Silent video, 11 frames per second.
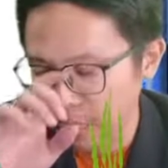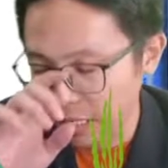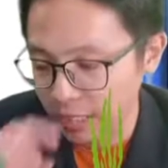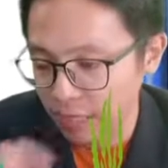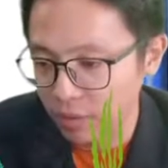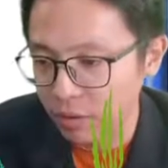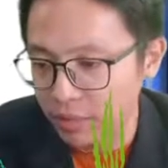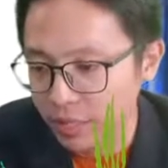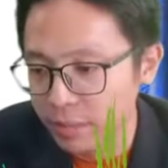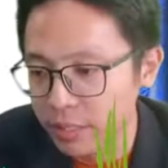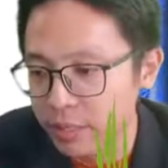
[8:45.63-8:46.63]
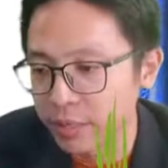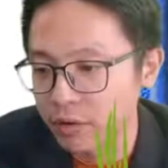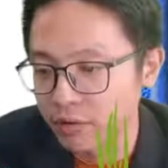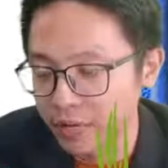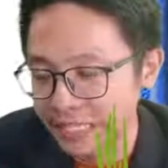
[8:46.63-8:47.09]
Concave mirror and
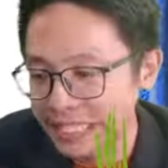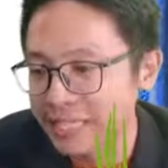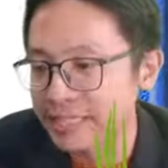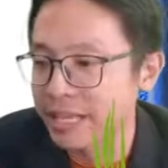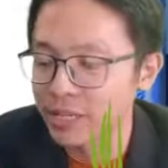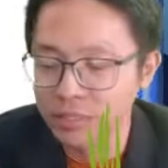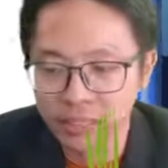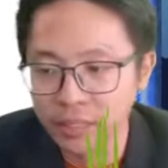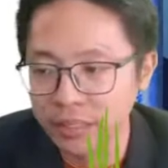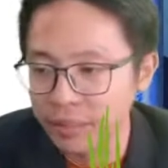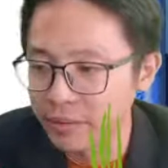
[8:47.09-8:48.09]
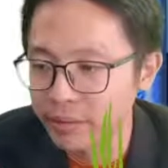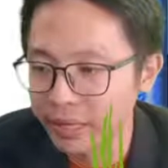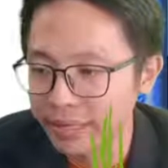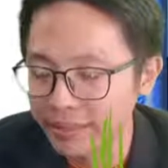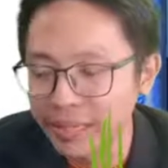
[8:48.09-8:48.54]
convex lens, actually
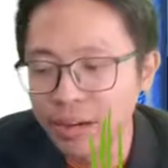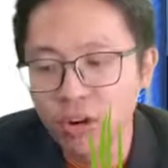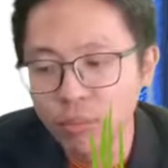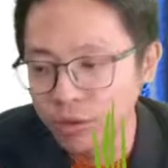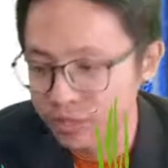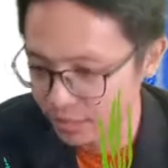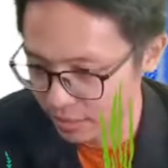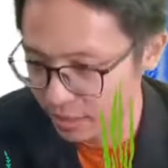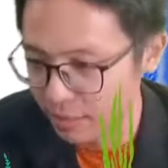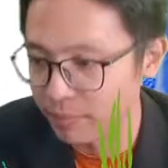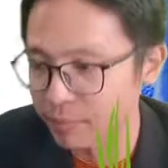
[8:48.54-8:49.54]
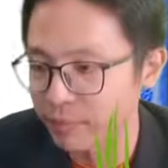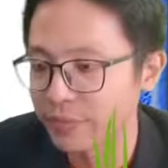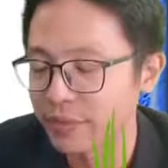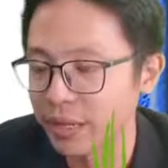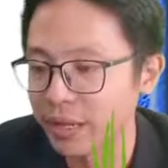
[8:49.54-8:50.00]
they are almost the same.
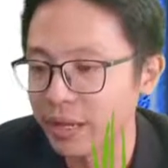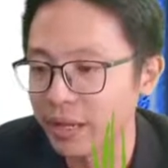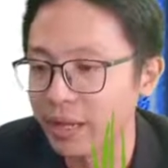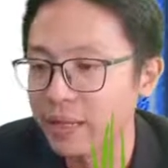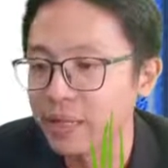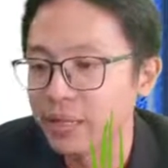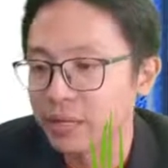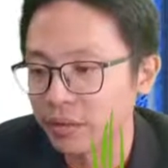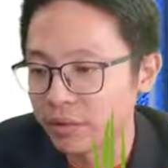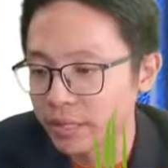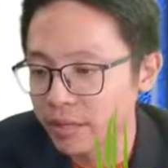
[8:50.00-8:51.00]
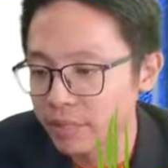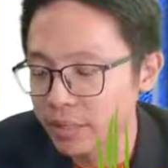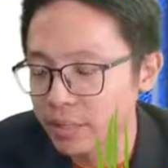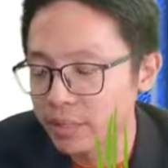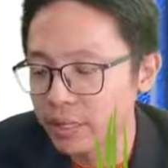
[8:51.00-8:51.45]
Concave
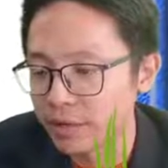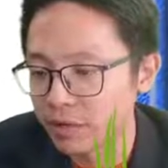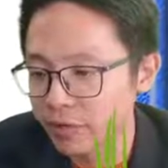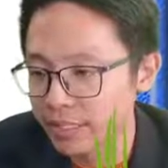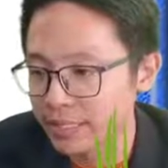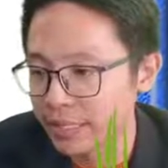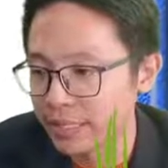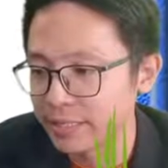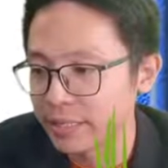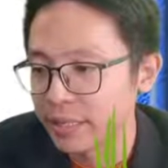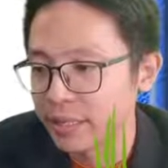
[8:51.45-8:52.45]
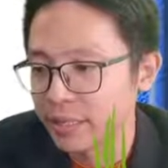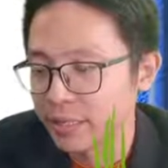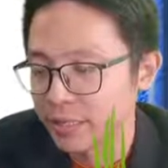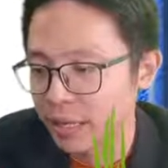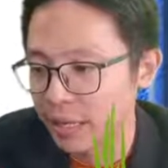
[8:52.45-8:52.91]
mirror and convex lens,
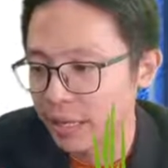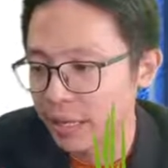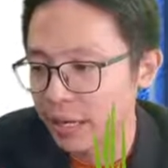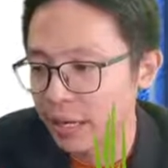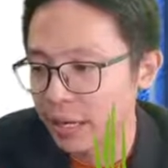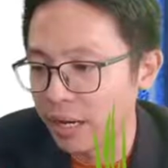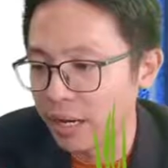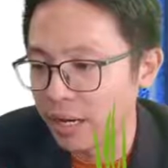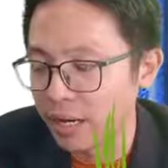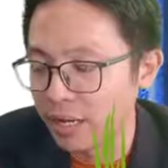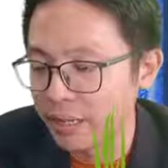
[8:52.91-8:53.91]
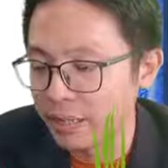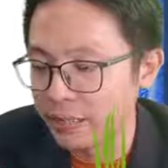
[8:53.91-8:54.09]
the